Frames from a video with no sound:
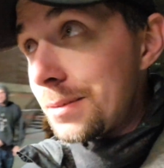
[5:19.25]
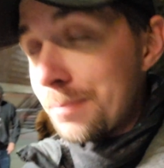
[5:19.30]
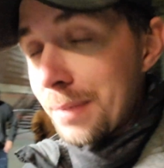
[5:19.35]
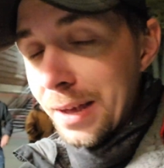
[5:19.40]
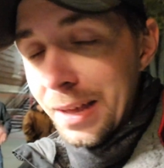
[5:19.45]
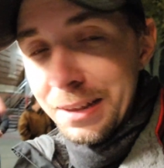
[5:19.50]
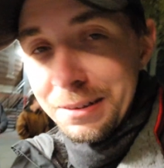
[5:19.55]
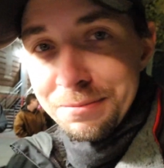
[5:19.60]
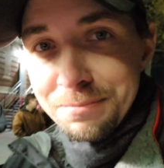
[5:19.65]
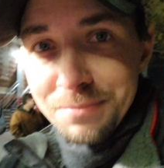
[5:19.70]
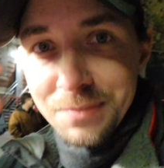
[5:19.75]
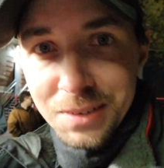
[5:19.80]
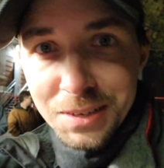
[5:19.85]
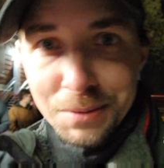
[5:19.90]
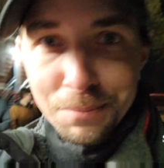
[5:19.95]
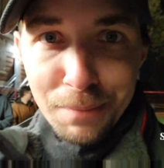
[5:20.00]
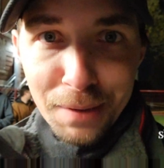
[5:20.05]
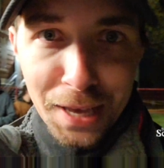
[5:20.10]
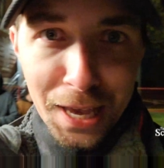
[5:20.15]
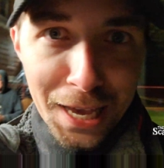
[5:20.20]
My
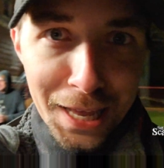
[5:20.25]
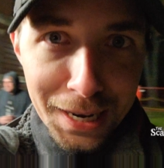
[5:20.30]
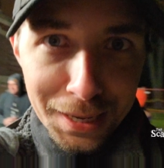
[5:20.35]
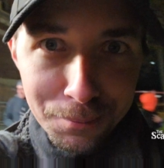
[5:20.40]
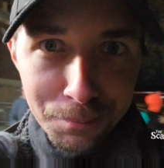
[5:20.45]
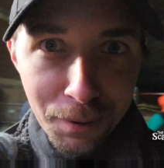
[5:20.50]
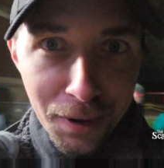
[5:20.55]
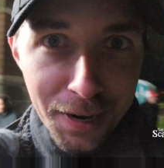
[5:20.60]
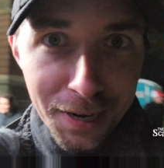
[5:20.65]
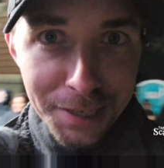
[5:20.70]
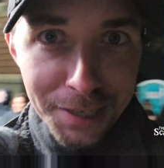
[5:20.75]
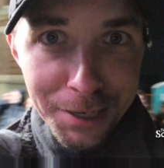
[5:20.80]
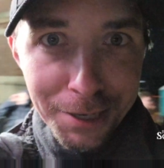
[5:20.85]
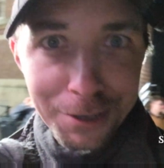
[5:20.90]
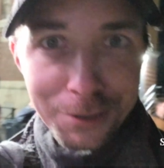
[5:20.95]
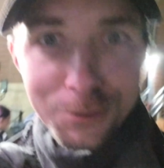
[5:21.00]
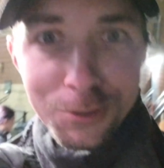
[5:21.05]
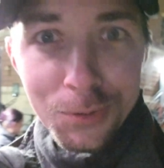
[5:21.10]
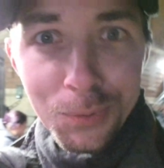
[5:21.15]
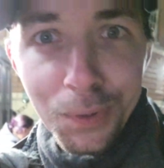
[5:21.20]
mechanic brain
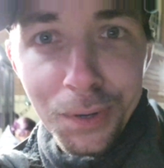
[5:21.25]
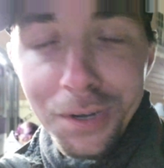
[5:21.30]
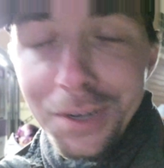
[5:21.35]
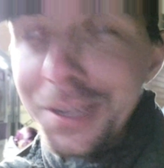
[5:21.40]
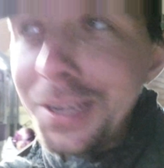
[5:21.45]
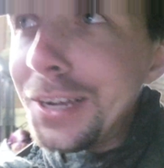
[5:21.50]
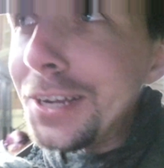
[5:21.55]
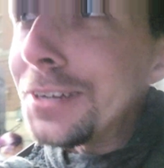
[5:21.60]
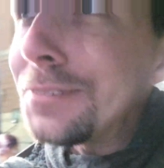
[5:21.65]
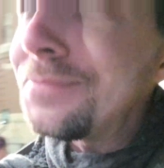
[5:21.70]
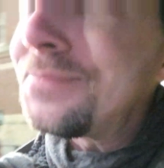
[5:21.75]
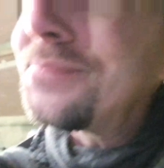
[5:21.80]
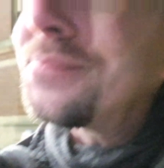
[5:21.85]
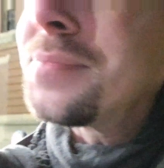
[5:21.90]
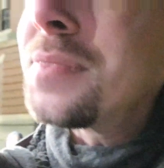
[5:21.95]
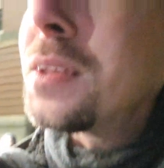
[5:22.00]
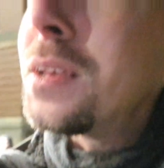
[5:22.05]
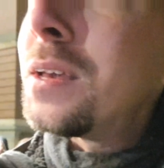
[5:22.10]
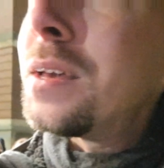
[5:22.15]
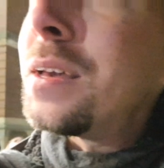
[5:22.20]
goes to work here,
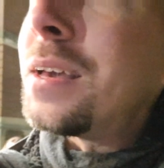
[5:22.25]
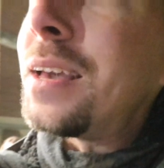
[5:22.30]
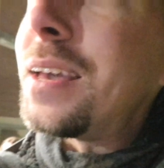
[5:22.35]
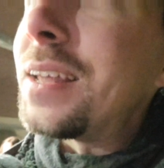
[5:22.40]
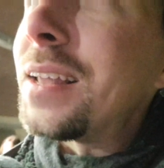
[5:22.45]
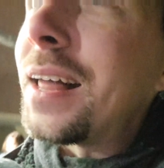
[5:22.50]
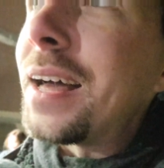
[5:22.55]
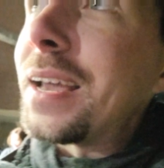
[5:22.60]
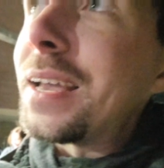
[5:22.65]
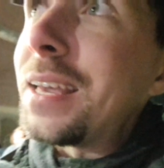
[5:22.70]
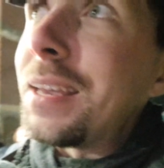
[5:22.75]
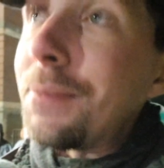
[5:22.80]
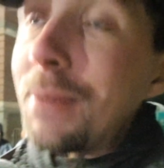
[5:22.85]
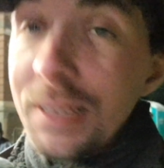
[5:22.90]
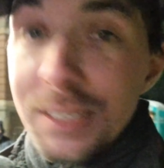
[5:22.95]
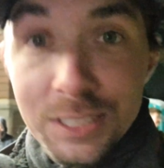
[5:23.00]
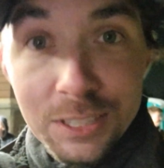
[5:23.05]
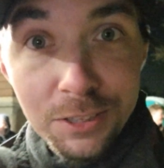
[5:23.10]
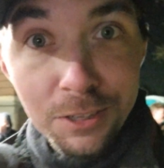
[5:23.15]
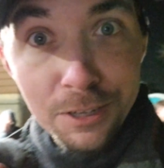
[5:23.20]
and like it
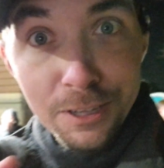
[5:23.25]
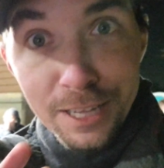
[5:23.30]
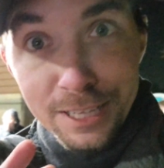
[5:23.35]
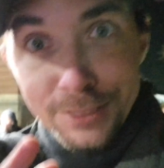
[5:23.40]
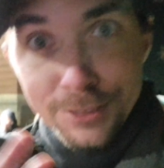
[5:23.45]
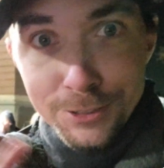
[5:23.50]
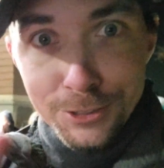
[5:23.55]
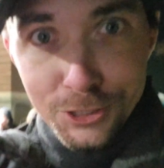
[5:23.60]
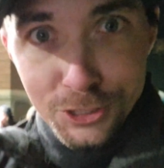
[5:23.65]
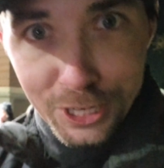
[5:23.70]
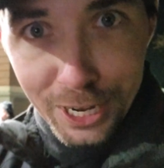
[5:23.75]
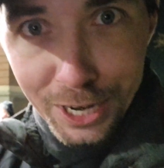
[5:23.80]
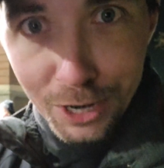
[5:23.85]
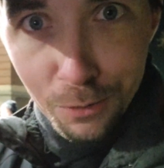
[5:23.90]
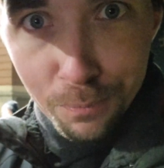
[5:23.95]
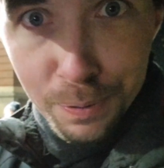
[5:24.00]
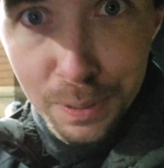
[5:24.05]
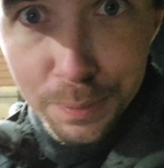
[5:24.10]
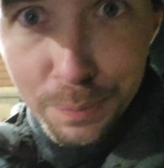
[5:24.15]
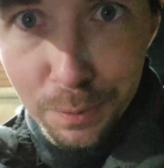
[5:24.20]
makes it look like there's
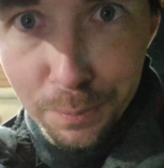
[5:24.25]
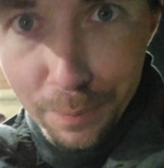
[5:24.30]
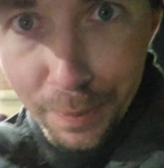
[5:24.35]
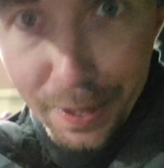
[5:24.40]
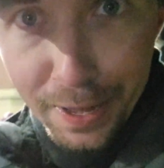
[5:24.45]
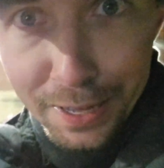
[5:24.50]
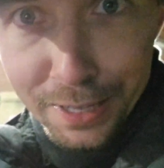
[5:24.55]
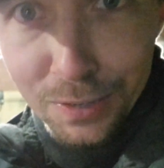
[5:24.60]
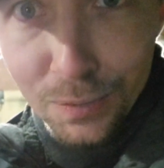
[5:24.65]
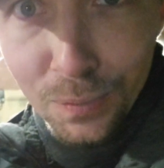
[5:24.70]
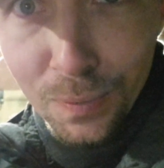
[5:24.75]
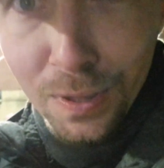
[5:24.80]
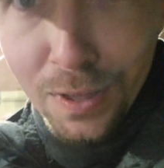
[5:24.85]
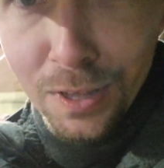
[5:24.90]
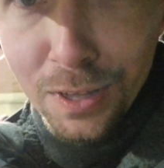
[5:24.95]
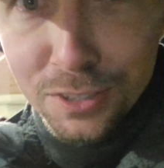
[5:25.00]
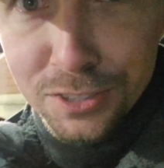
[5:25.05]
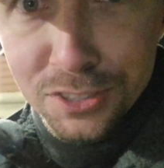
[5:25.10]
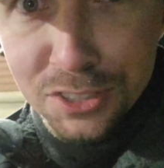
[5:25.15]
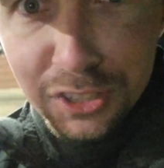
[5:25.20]
shadow people behind the
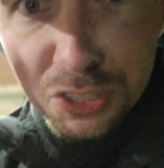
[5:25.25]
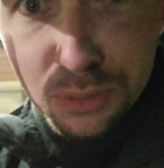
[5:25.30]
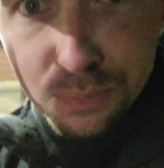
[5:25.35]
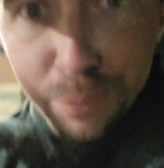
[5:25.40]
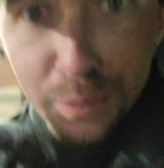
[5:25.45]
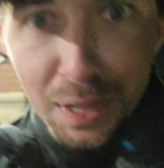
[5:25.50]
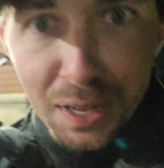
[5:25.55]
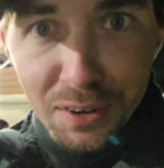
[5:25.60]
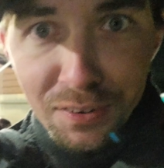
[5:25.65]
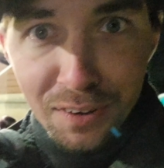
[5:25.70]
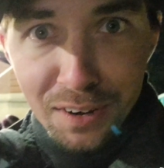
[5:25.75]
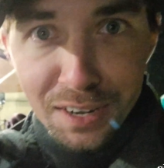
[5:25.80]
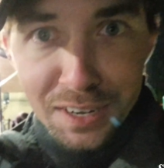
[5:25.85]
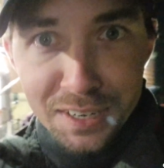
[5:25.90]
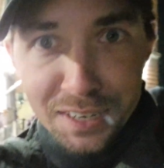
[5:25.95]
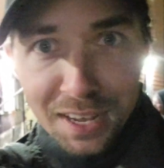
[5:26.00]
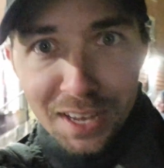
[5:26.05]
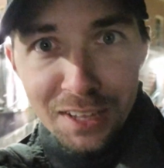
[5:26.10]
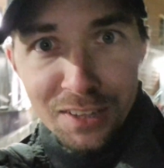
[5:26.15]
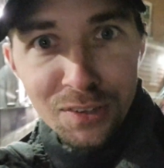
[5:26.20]
walls, and there's blood
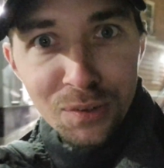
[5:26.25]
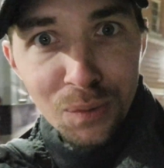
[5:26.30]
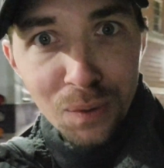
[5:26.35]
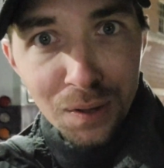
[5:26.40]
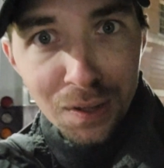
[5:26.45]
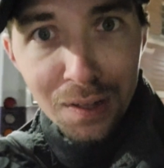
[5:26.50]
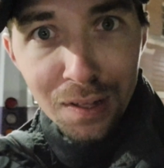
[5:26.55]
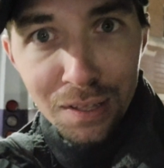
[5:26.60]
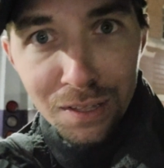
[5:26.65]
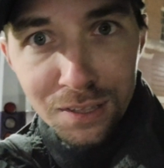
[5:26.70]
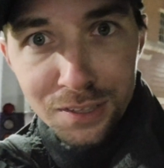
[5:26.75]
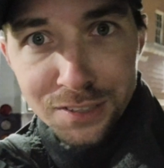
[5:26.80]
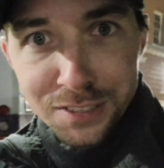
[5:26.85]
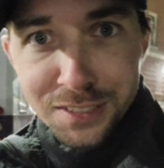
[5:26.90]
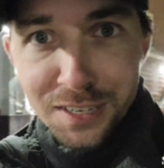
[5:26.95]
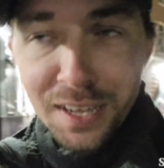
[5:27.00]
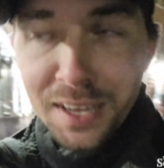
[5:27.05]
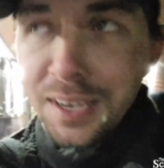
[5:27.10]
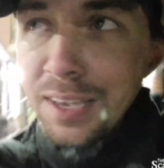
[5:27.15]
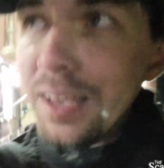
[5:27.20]
running down the walls
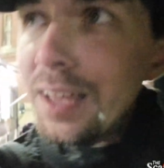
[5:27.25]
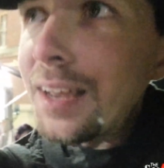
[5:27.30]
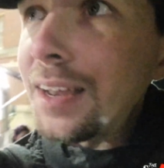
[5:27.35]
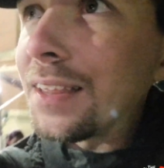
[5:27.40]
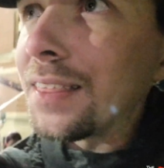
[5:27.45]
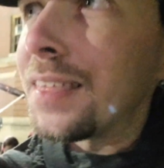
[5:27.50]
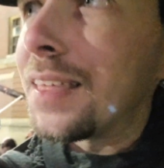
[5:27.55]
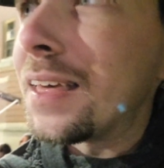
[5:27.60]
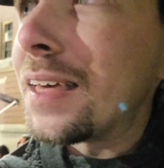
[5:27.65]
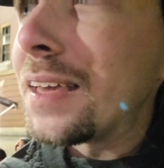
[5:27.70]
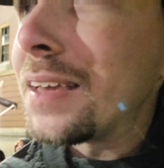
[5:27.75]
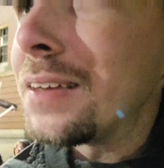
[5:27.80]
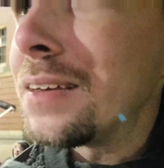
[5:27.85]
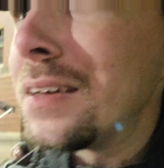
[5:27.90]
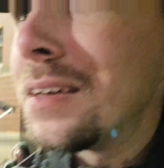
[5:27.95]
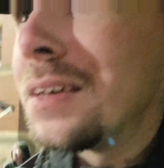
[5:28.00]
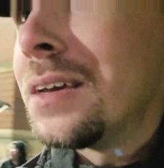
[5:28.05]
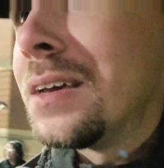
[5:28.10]
and that kind of thing.